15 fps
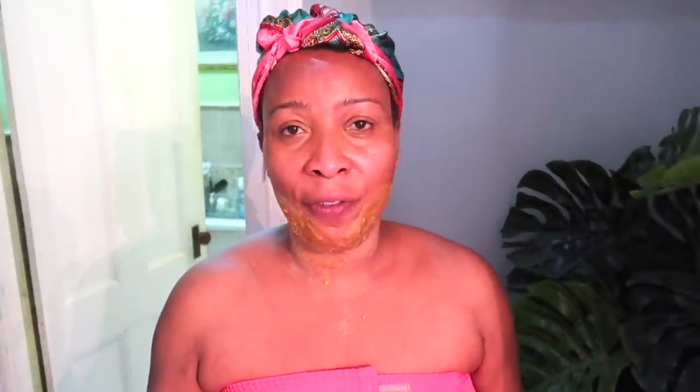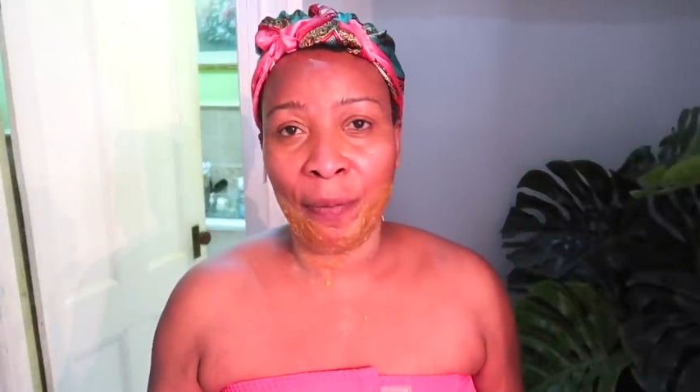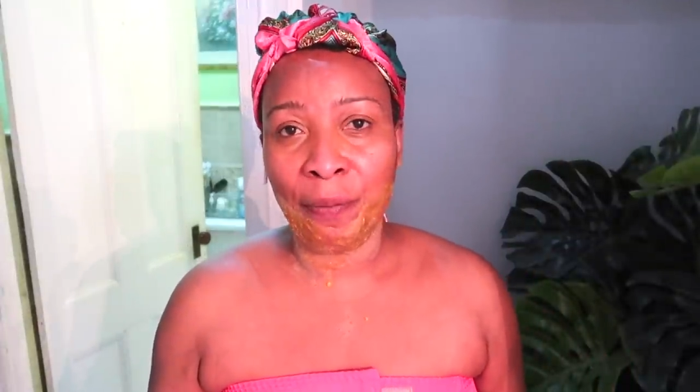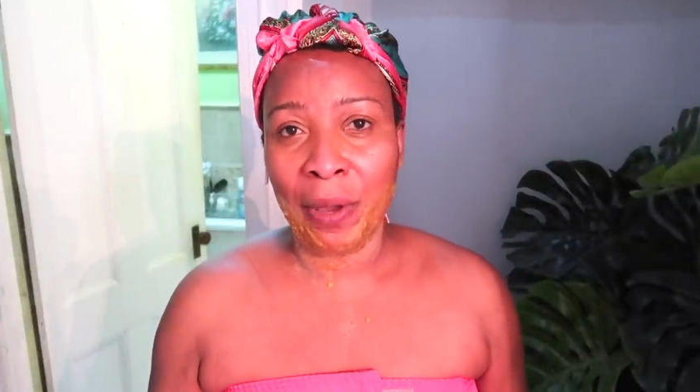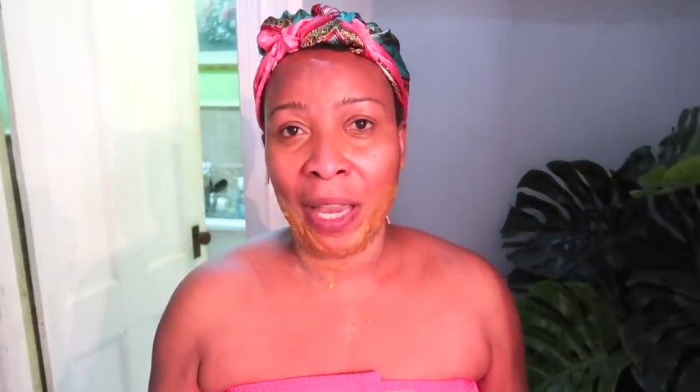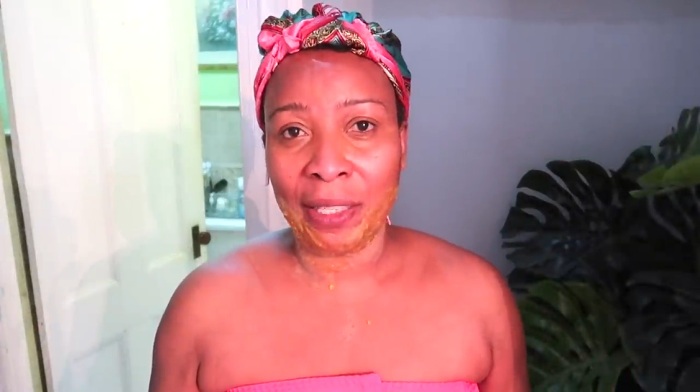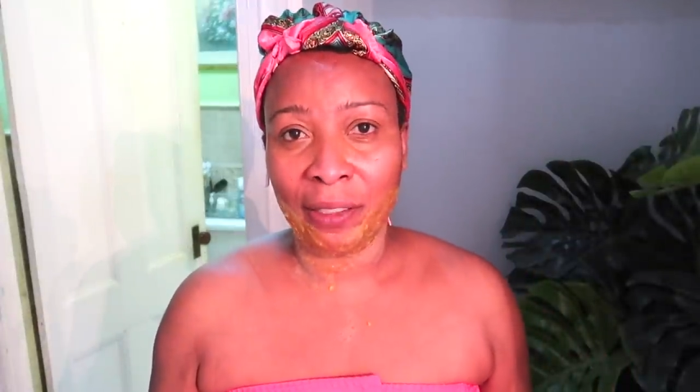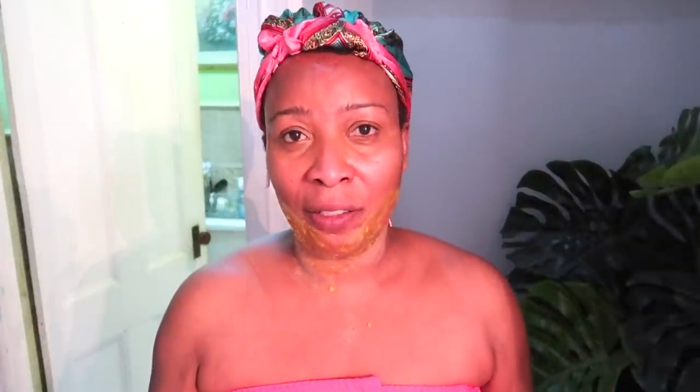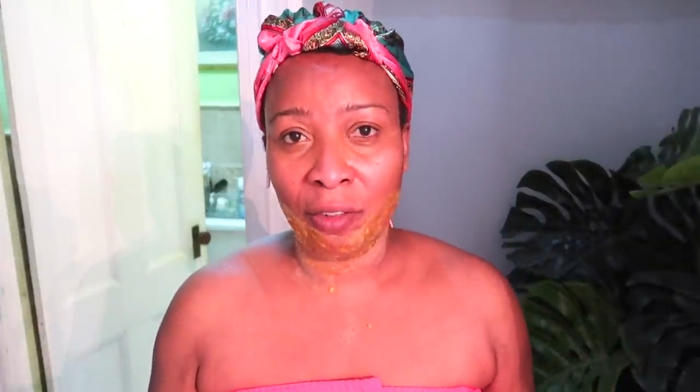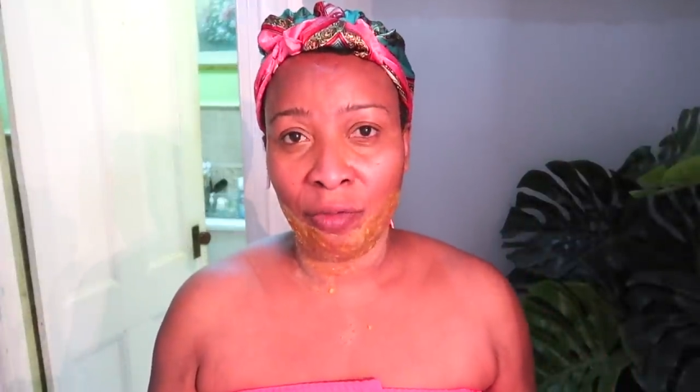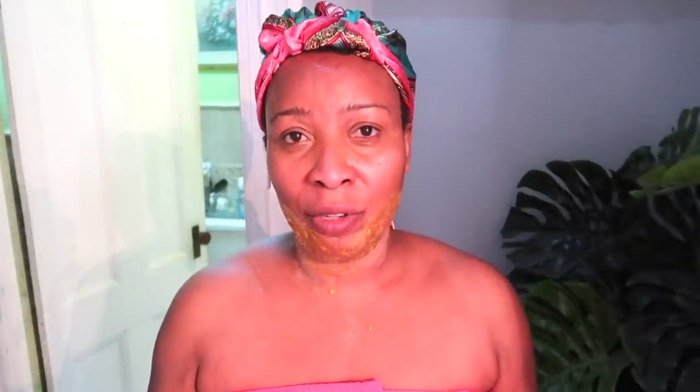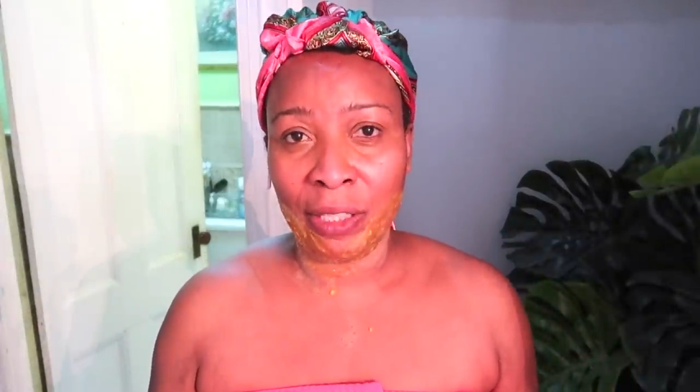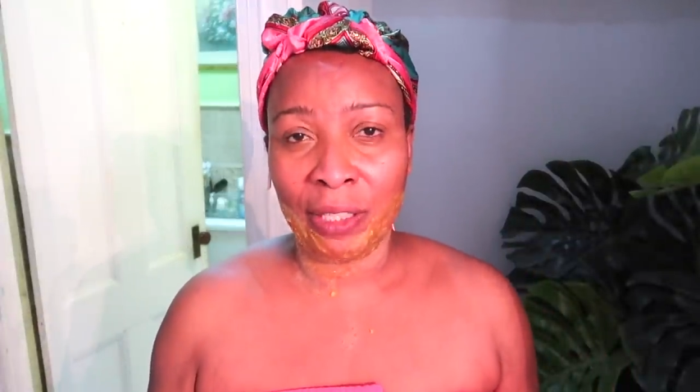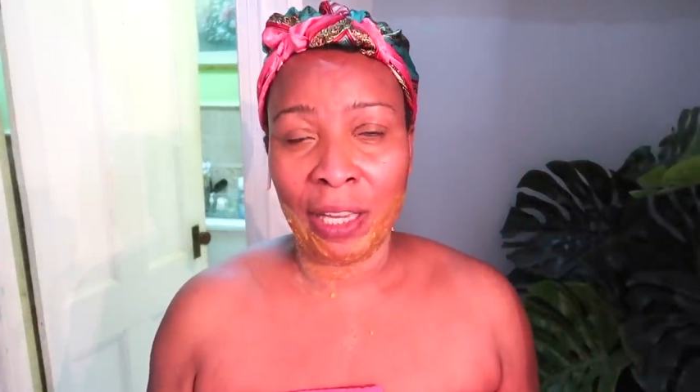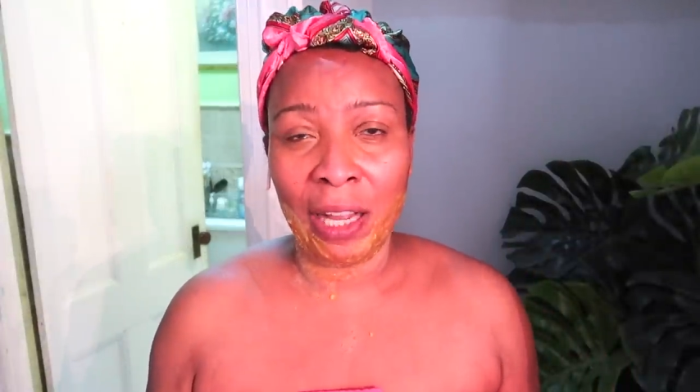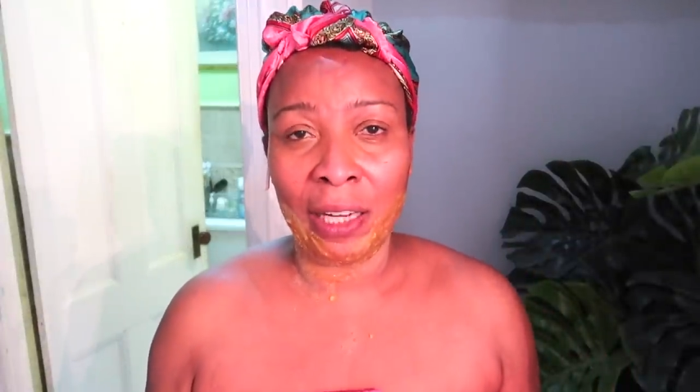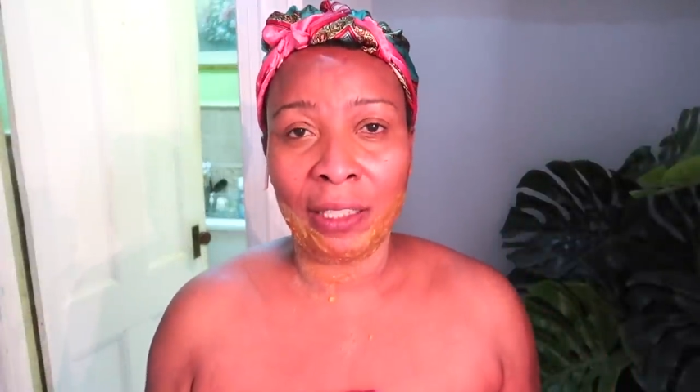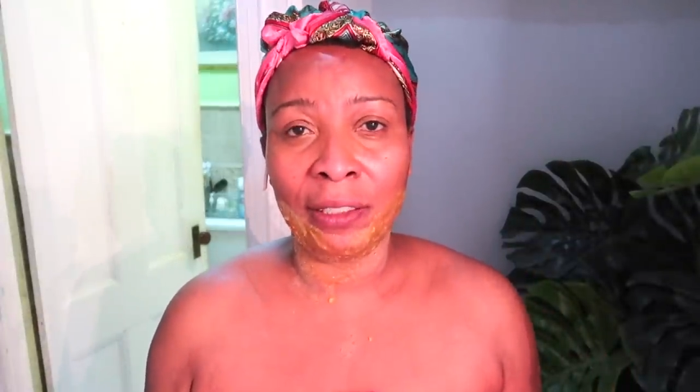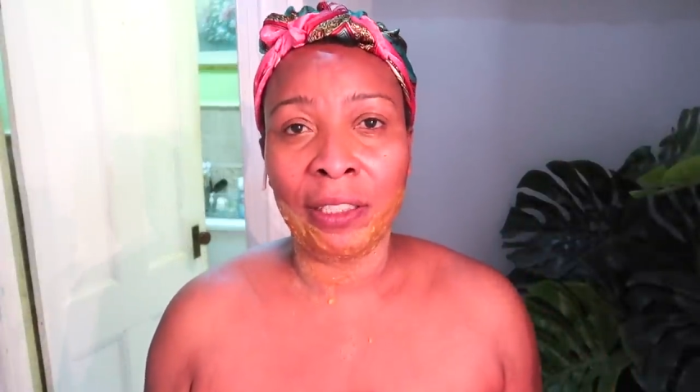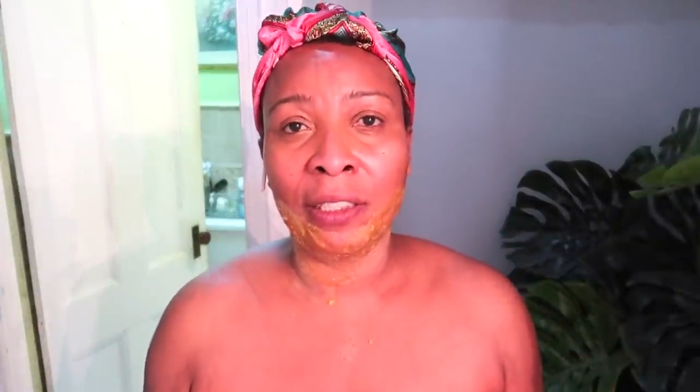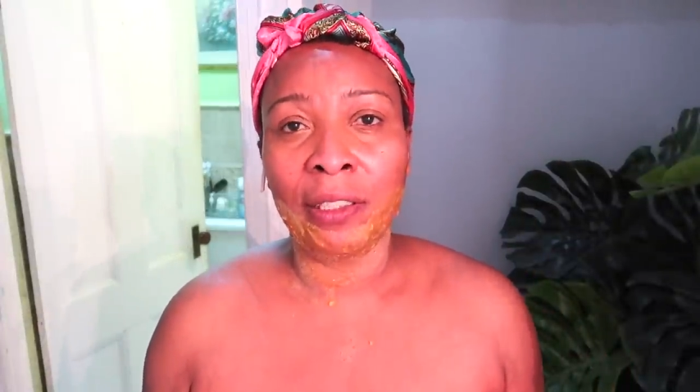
for best result.